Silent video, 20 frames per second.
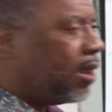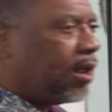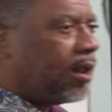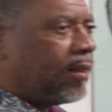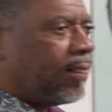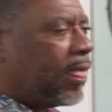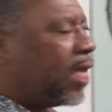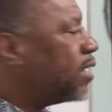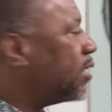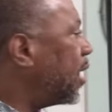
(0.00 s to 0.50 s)

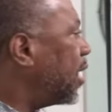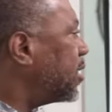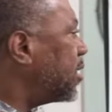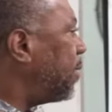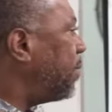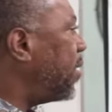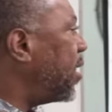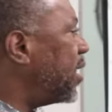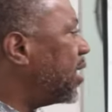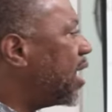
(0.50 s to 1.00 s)
That, that's,
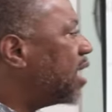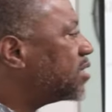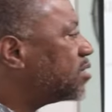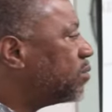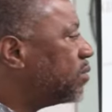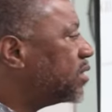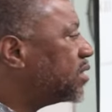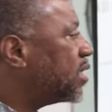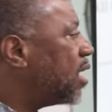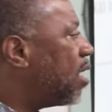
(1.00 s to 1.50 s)
been, that's a
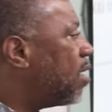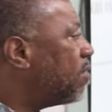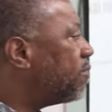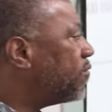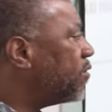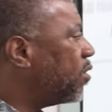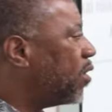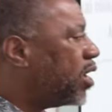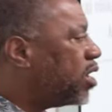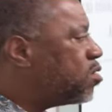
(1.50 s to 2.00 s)
resolve for you.
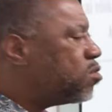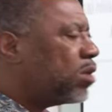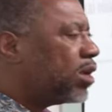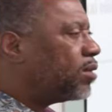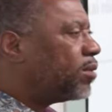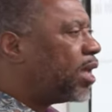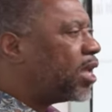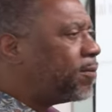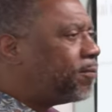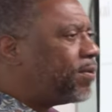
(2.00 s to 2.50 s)
And you,
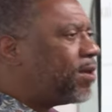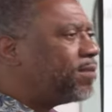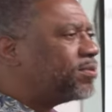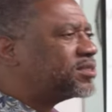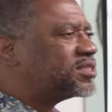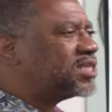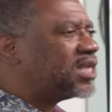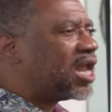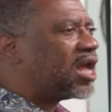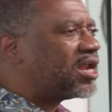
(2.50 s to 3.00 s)
if people sit
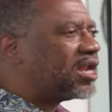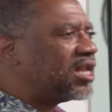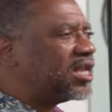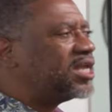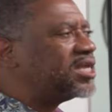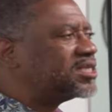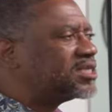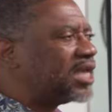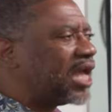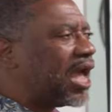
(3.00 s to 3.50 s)
down and
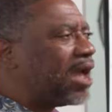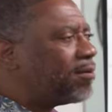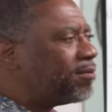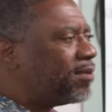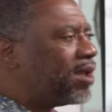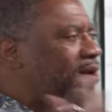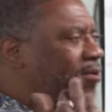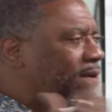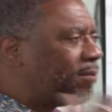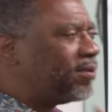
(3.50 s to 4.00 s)
listen, I,
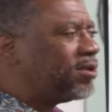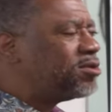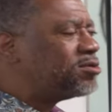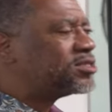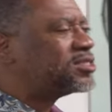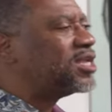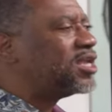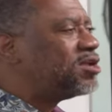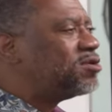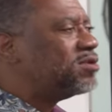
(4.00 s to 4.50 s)
man, but you say
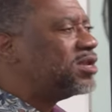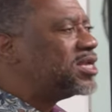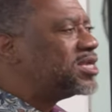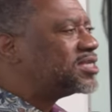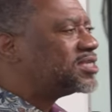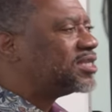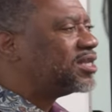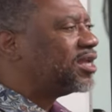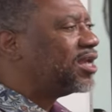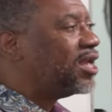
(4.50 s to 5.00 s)
you
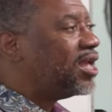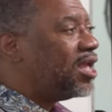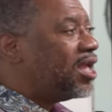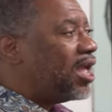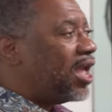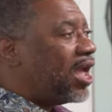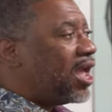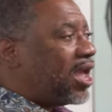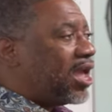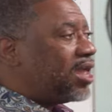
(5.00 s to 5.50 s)
listening,
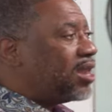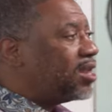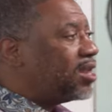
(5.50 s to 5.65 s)
and